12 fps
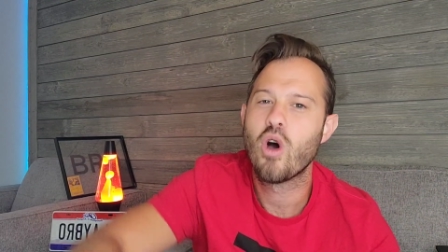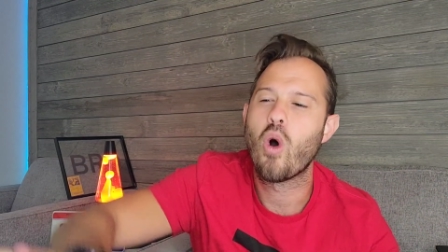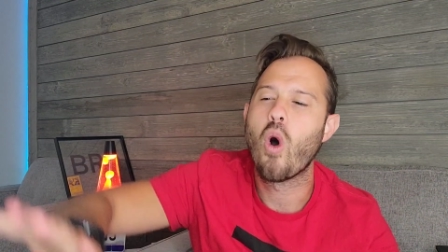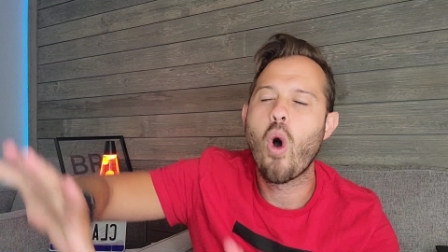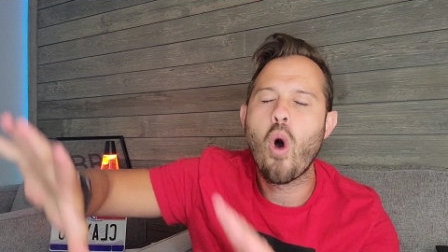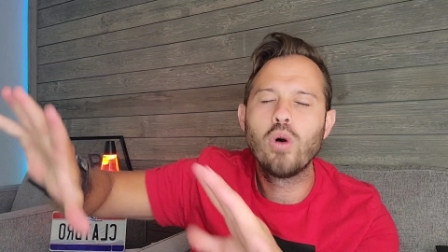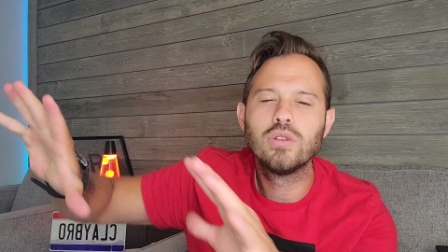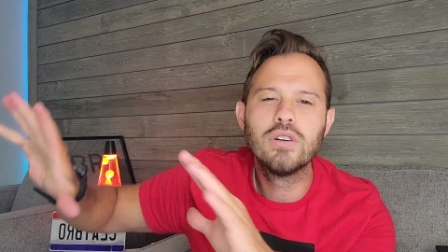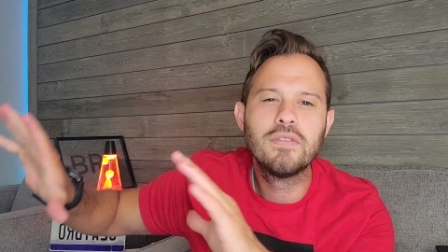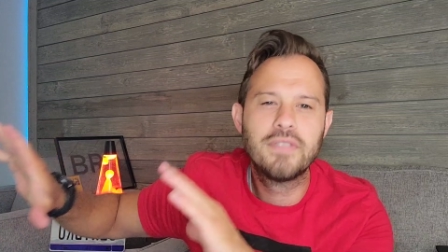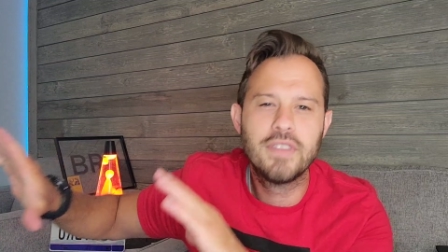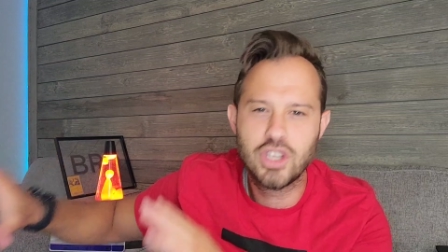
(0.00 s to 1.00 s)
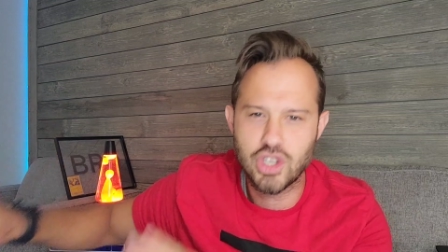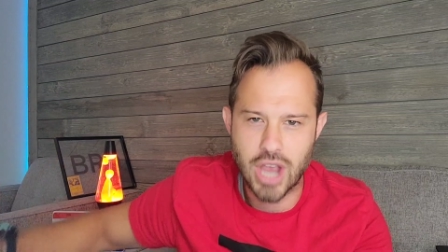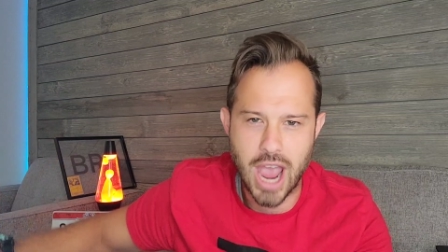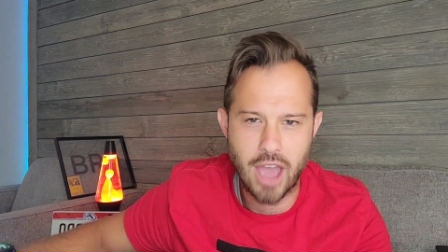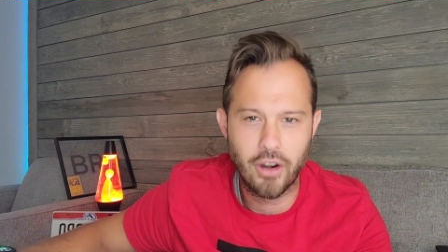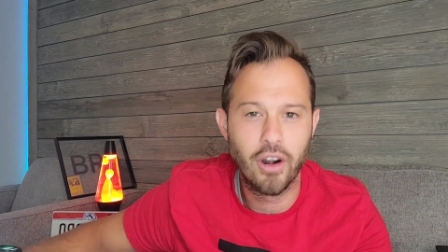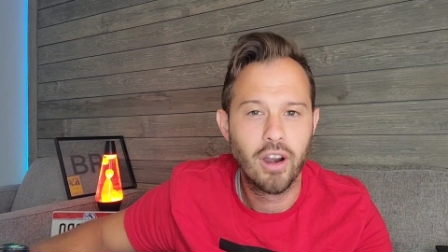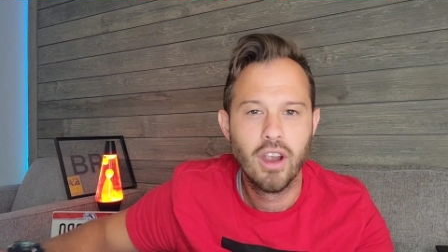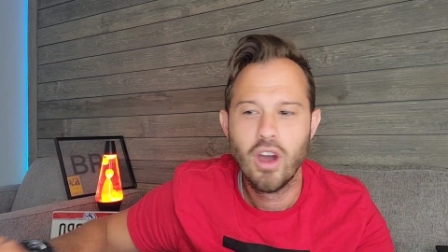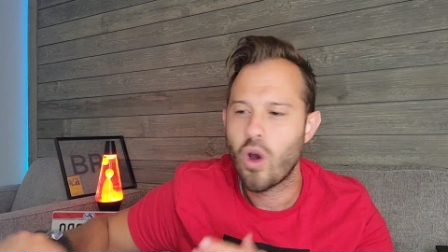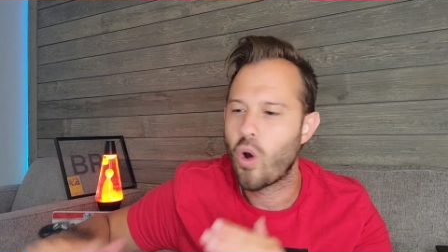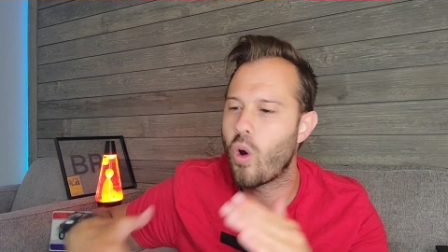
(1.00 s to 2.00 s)
all of the chatter,
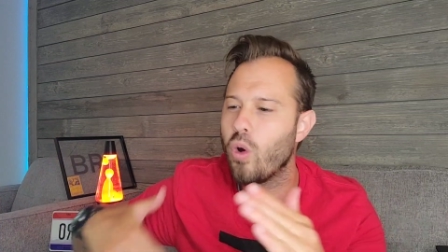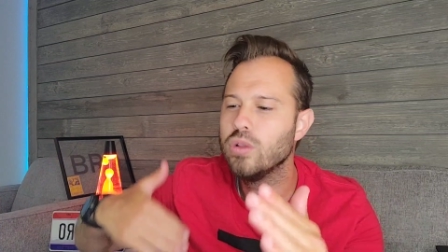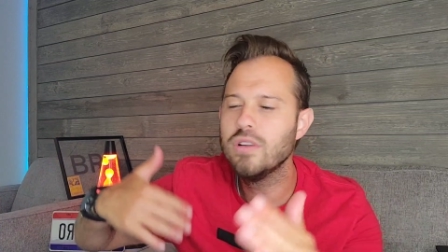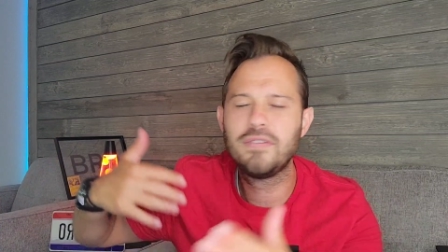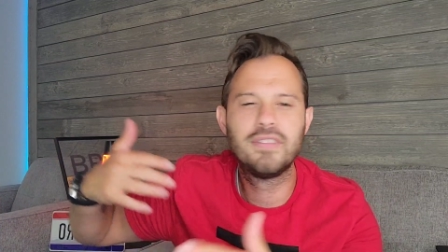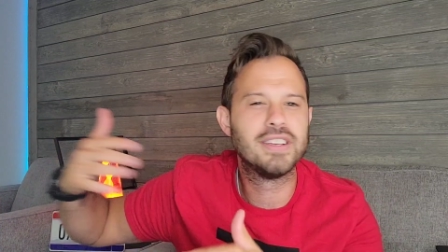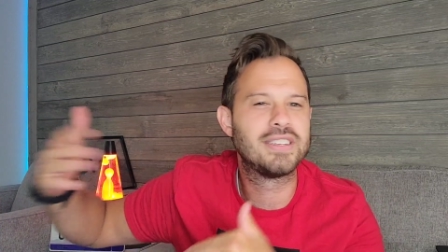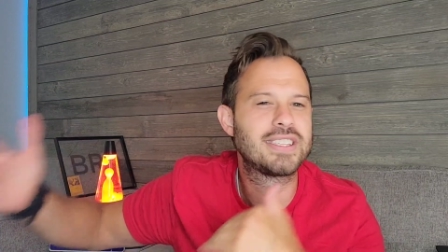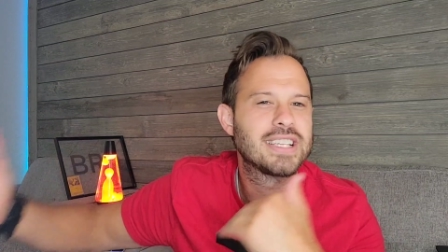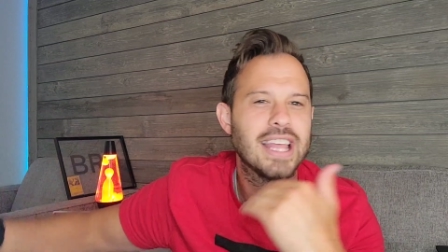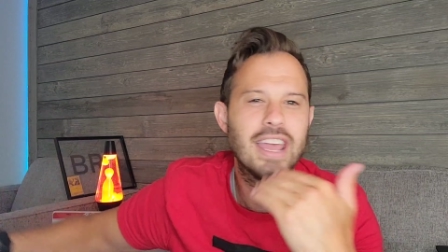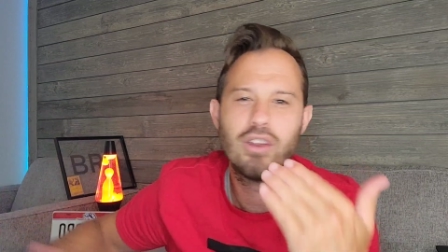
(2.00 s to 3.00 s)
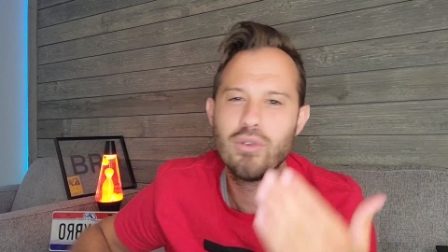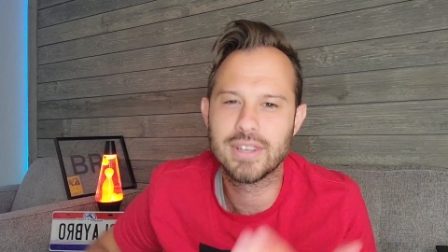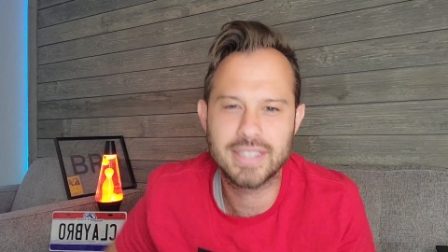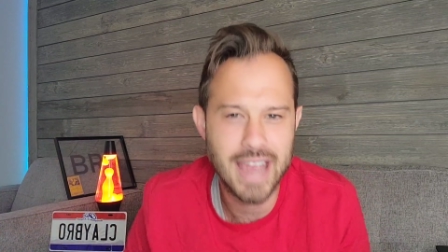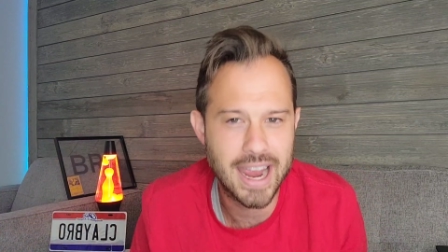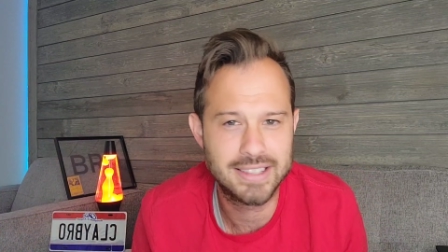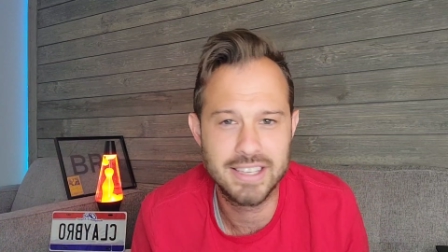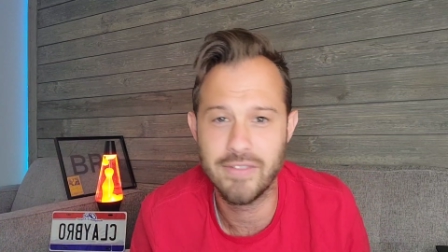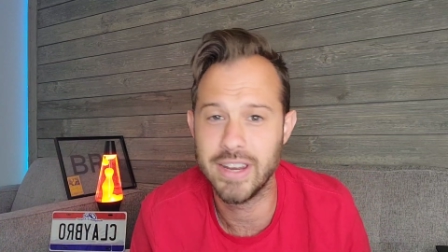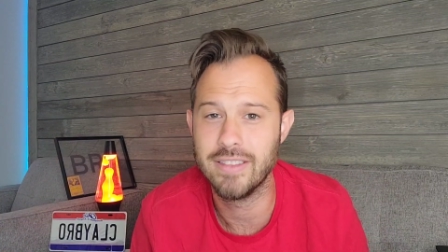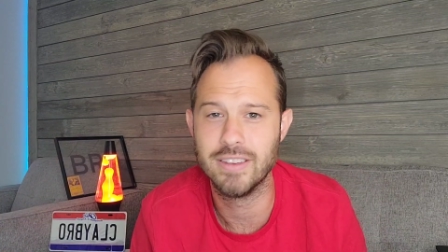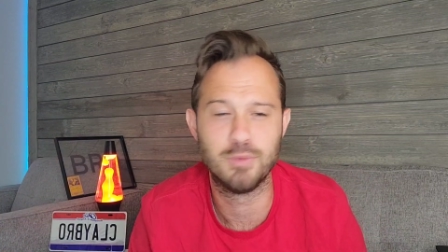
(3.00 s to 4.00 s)
all of this slanderous
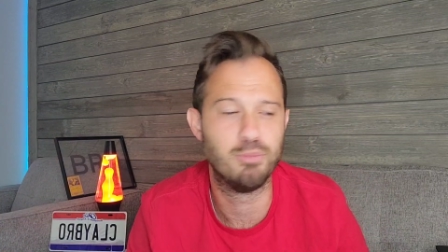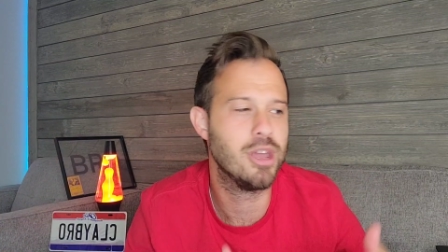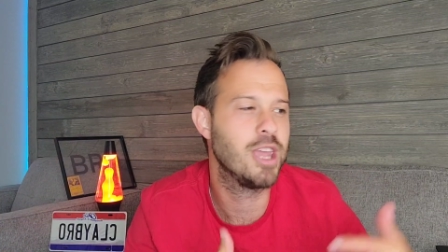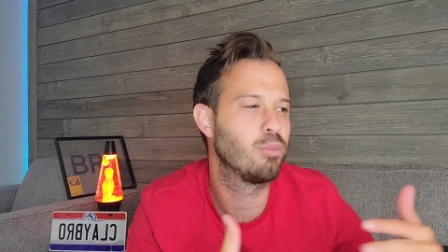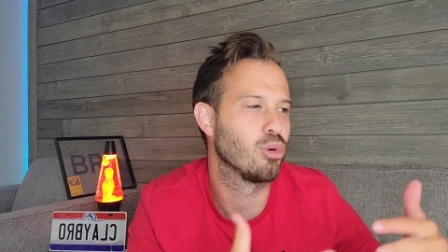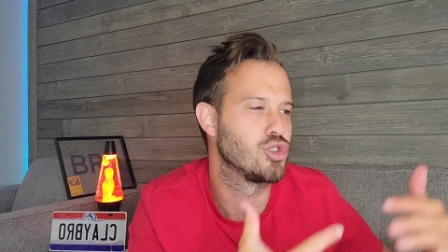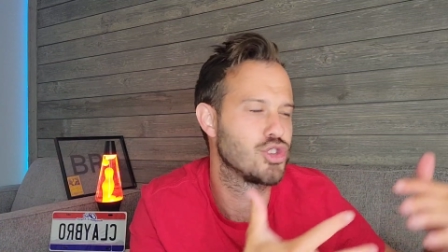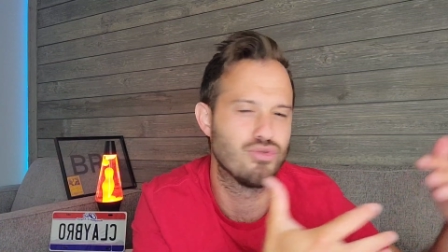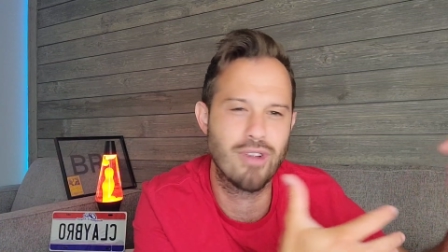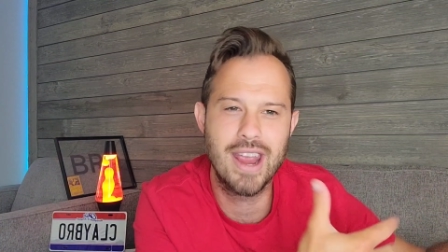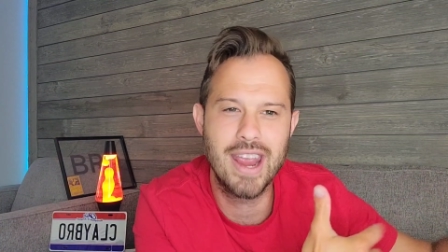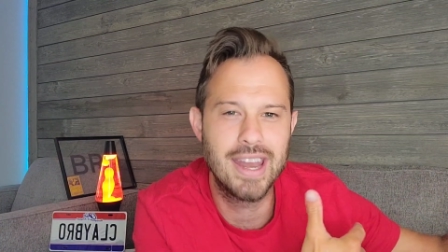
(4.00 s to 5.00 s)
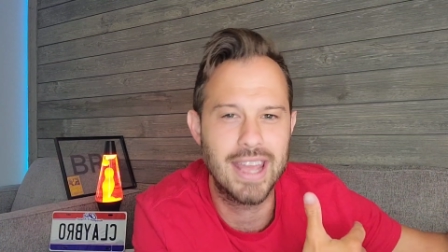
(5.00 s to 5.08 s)
activity that is being portrayed